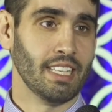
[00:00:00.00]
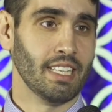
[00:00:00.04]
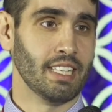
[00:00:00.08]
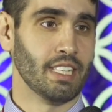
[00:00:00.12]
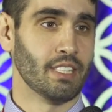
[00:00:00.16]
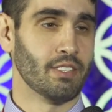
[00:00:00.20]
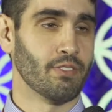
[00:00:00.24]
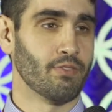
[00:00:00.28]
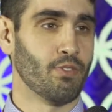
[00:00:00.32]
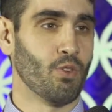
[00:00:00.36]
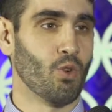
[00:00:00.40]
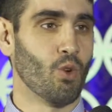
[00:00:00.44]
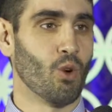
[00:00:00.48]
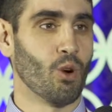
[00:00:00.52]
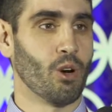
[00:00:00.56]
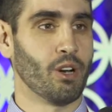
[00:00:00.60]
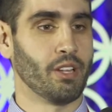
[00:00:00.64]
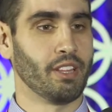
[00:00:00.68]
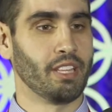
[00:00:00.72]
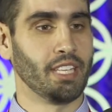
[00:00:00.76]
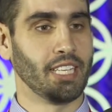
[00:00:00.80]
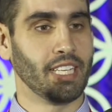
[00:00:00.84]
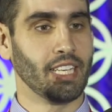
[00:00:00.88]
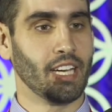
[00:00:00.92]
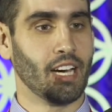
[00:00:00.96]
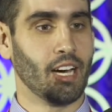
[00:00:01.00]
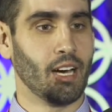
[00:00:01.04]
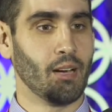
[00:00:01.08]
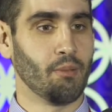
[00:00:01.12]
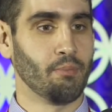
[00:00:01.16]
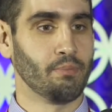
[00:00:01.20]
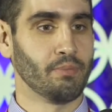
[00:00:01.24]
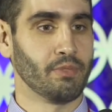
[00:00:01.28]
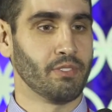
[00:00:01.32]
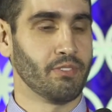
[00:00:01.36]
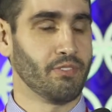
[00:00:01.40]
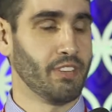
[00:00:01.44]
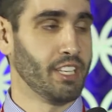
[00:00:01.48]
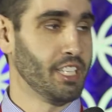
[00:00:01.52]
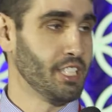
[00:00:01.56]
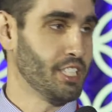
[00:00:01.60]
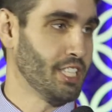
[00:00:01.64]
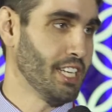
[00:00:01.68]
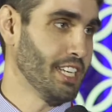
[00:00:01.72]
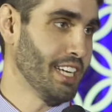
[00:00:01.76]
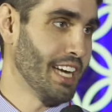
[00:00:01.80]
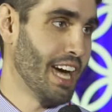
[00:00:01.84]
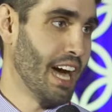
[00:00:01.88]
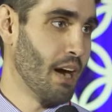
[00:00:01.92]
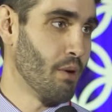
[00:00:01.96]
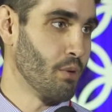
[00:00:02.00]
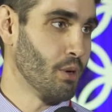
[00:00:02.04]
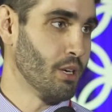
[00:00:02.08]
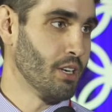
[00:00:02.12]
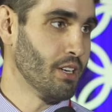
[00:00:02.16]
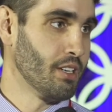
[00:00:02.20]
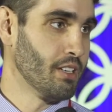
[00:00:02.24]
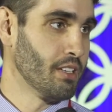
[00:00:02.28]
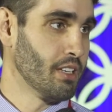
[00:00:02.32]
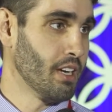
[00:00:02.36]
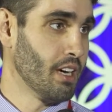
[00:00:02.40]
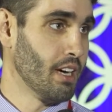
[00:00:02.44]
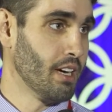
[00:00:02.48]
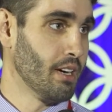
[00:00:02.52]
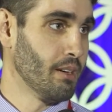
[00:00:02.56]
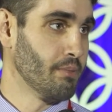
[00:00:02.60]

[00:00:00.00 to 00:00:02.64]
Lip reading: is for the finishing our